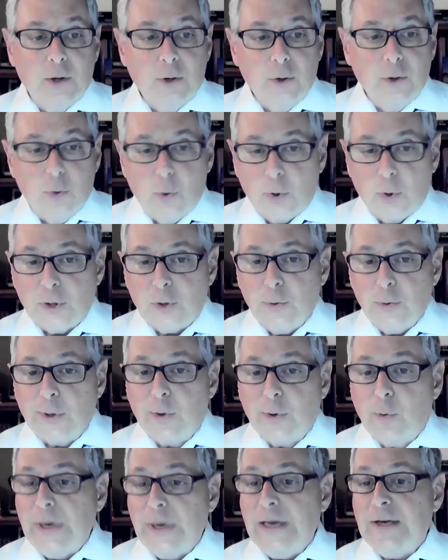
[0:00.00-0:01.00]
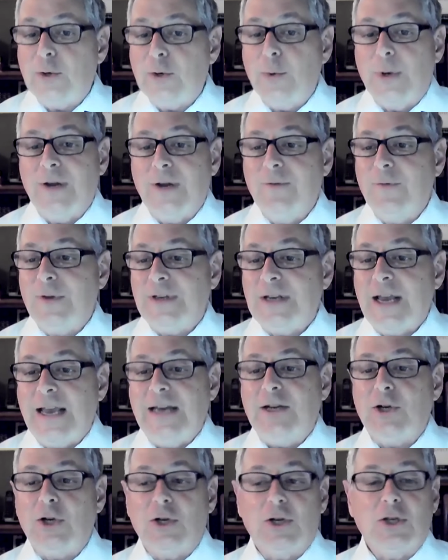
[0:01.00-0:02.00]
nor to agree to an
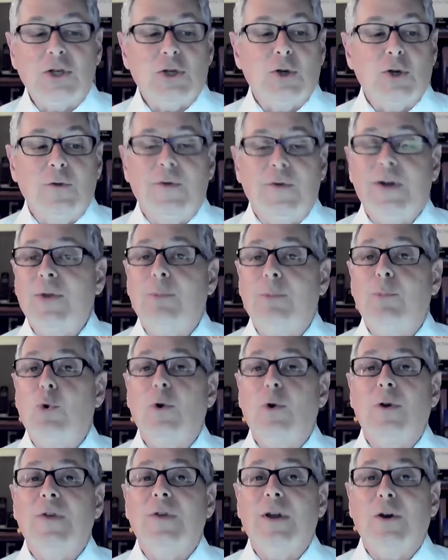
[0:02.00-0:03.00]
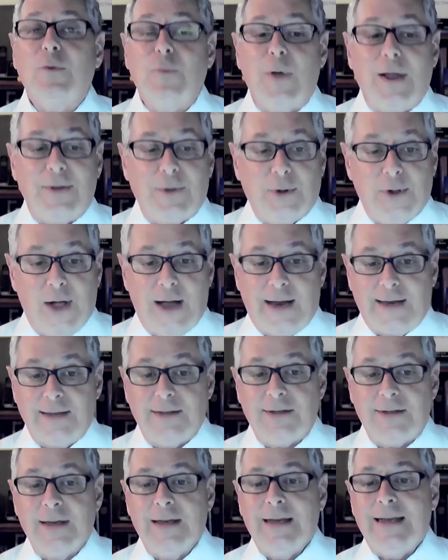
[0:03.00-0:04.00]
invitation to serve on the board of Interfaith
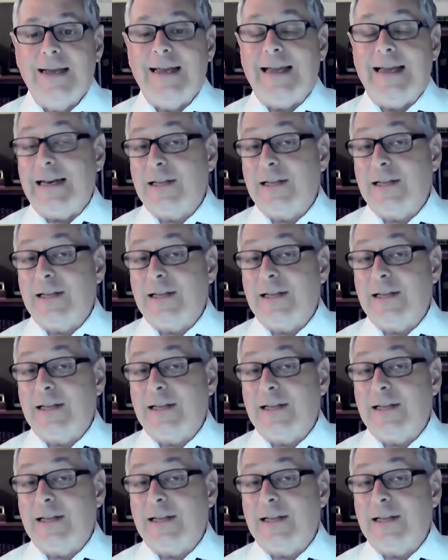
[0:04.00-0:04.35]
Alliance in its